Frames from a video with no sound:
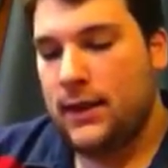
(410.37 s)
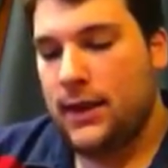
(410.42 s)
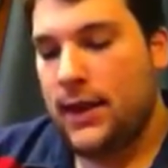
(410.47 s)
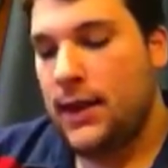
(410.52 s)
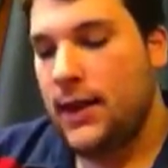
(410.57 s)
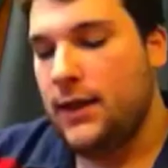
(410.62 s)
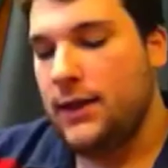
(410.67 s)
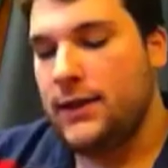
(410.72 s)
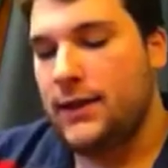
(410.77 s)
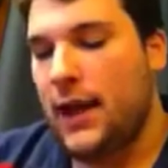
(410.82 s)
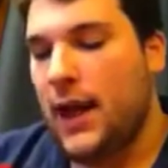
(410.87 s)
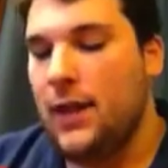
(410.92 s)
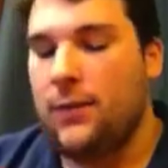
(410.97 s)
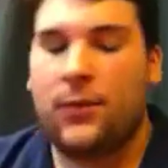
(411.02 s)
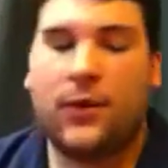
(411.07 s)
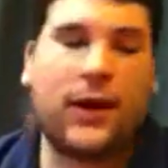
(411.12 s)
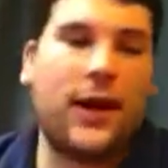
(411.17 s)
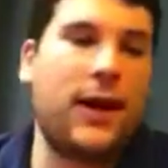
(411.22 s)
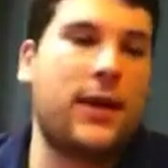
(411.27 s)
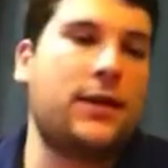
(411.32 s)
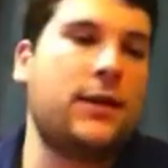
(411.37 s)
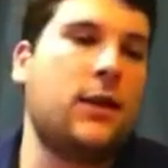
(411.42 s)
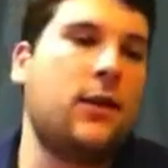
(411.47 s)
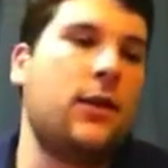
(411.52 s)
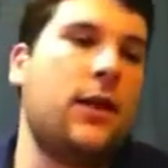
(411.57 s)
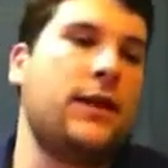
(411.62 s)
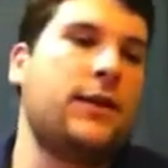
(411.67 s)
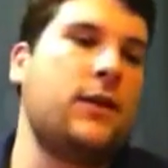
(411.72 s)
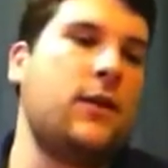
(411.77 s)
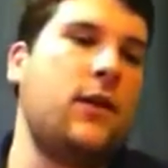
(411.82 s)
then the Solemn Brigade. So
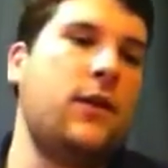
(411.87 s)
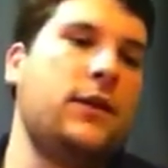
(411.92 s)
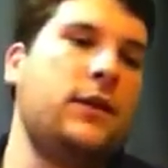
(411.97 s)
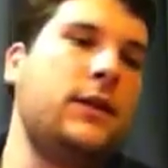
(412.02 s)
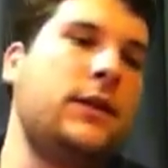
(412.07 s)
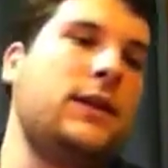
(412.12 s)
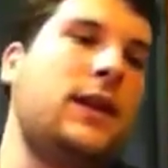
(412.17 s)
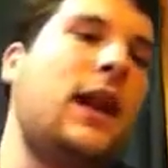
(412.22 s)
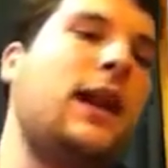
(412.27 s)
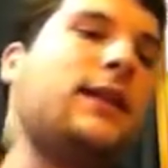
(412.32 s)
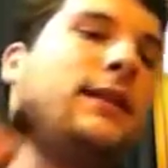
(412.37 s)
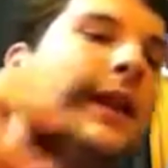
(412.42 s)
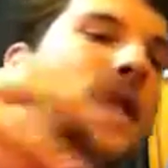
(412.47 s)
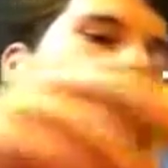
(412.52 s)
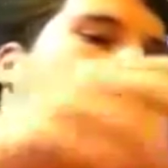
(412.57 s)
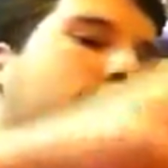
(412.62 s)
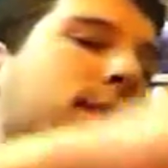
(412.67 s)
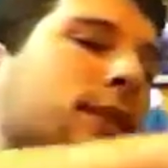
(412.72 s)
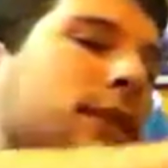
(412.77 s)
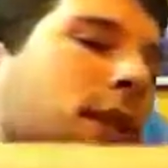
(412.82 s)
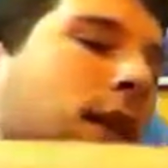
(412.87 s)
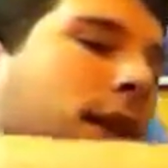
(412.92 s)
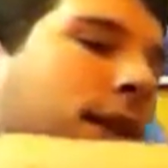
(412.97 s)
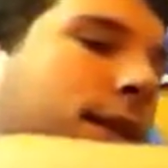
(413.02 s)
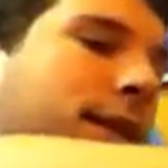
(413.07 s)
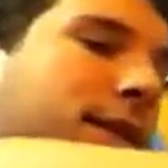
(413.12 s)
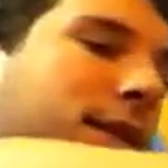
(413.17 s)
let's go on to side deck, because the